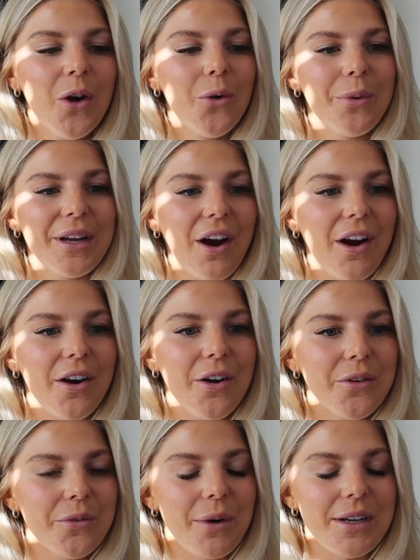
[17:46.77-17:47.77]
we are our
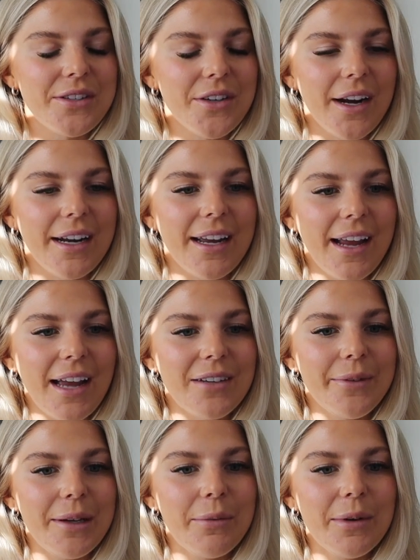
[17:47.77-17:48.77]
own worst critic,
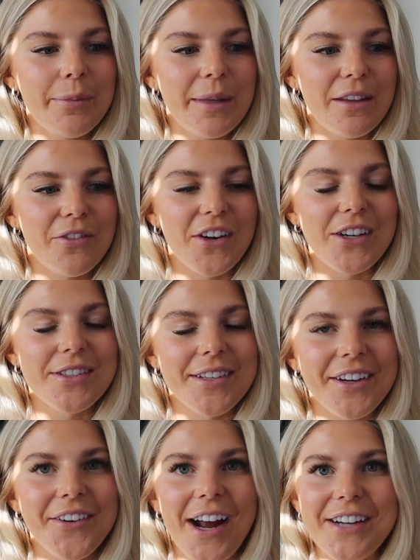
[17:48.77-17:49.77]
and we will be the first
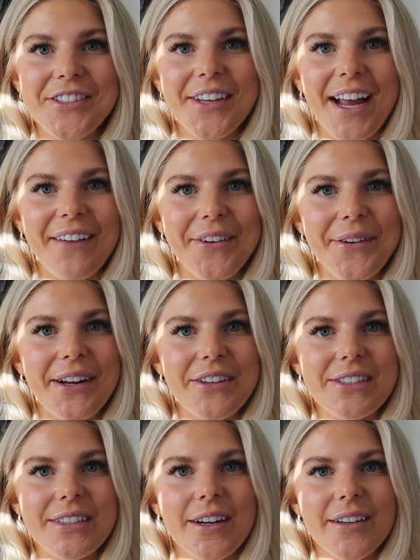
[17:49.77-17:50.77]
to congratulate everyone
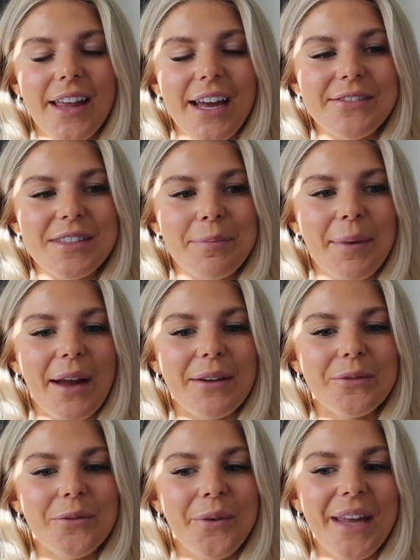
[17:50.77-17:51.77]
else in our lives,
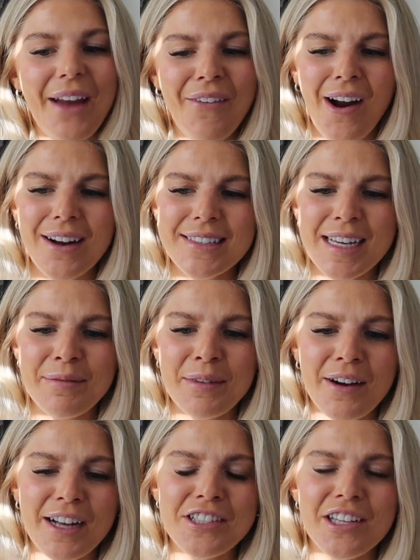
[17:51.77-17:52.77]
but we have a hard time
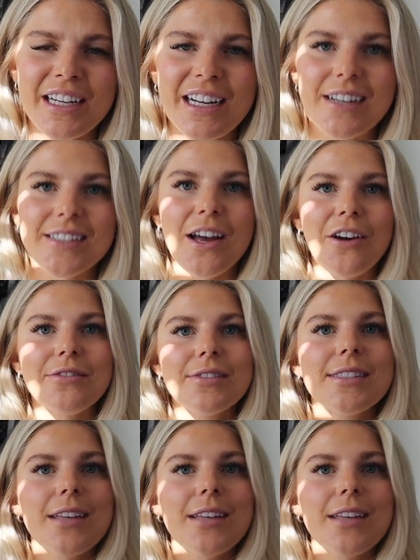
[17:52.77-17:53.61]
congratulating ourselves.